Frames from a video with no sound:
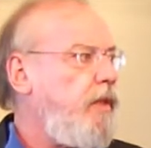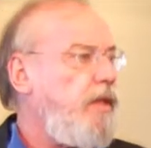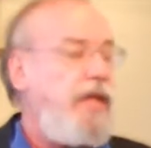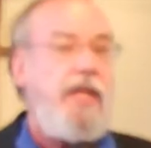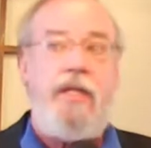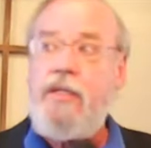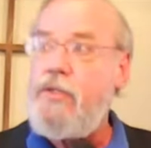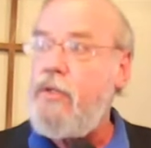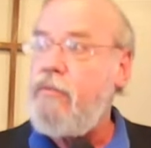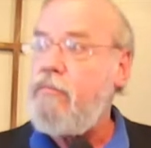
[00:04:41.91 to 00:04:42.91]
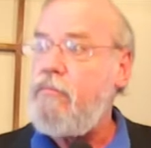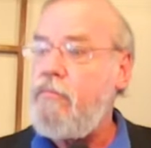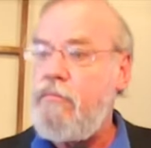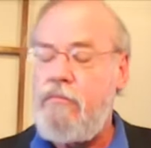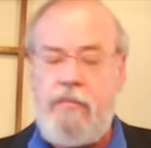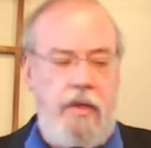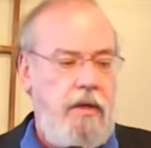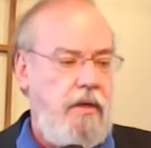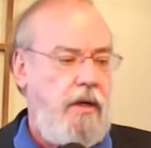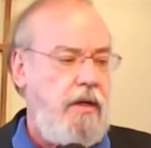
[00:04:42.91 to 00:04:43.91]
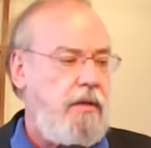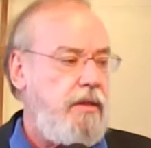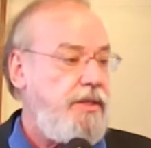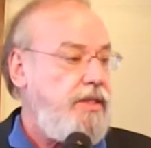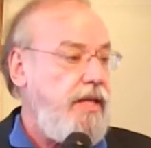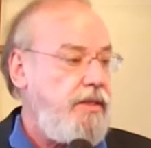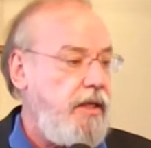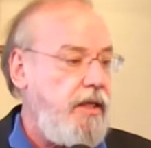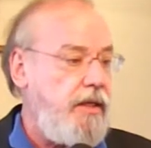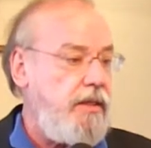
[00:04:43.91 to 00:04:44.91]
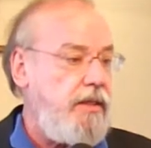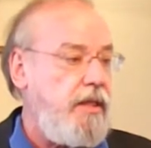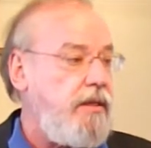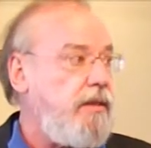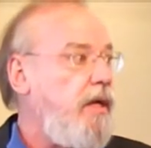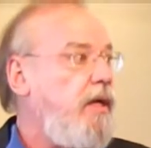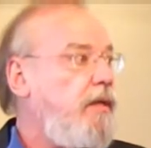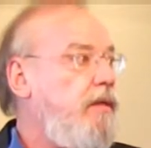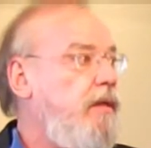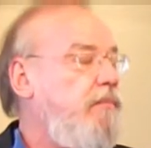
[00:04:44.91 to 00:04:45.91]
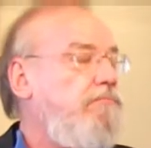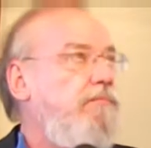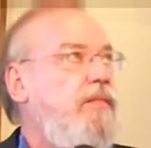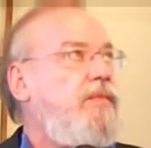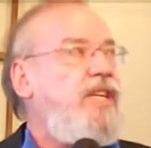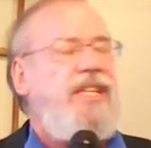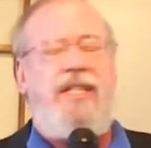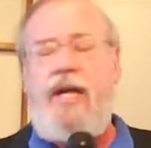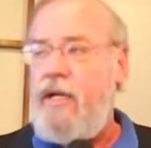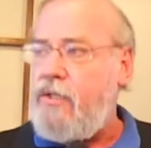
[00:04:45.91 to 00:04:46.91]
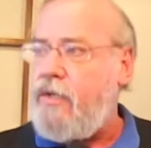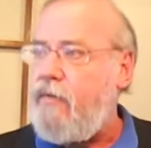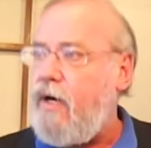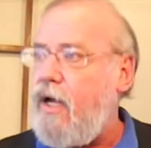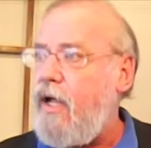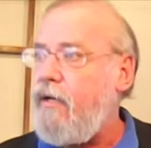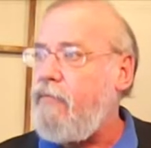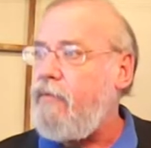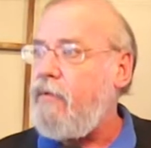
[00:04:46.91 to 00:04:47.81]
needs, our necessities, the details of our life,